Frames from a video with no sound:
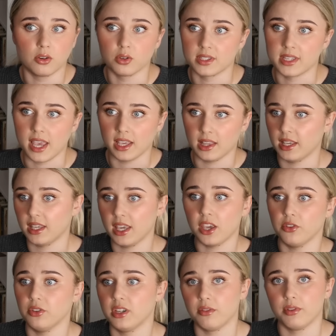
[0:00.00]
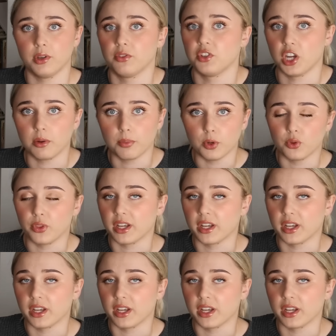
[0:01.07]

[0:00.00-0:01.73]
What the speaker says: or saying like, yeah, you did a video of Jake Paul,